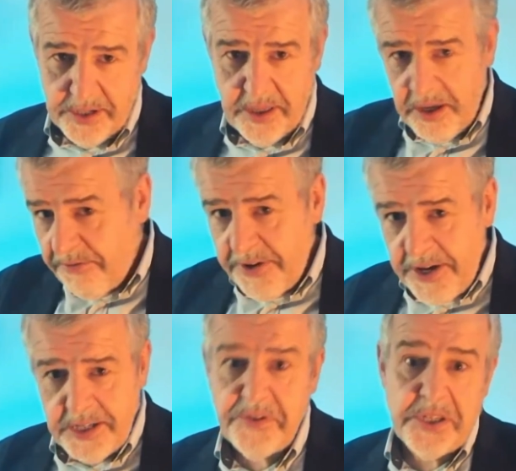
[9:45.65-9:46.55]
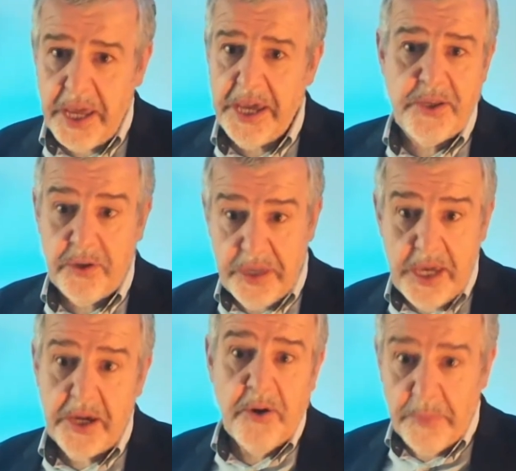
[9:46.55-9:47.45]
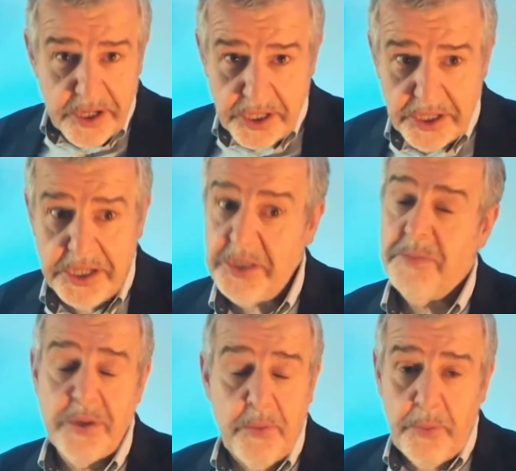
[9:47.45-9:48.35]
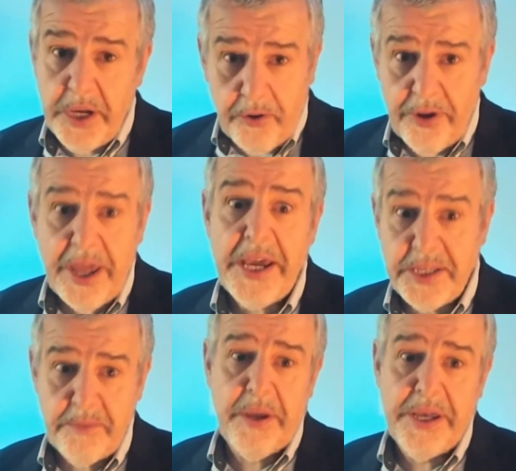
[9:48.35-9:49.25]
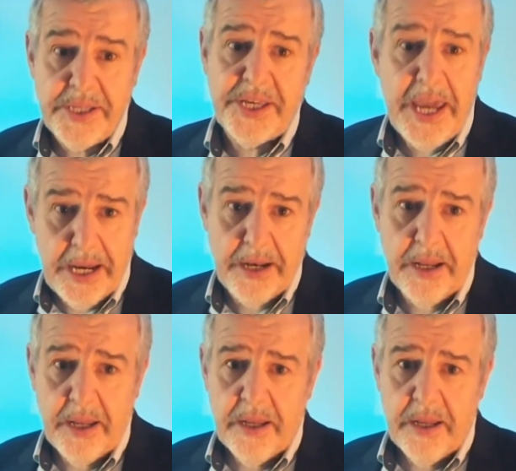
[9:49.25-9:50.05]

in the affairs of state or the economic systems that we create and maintain.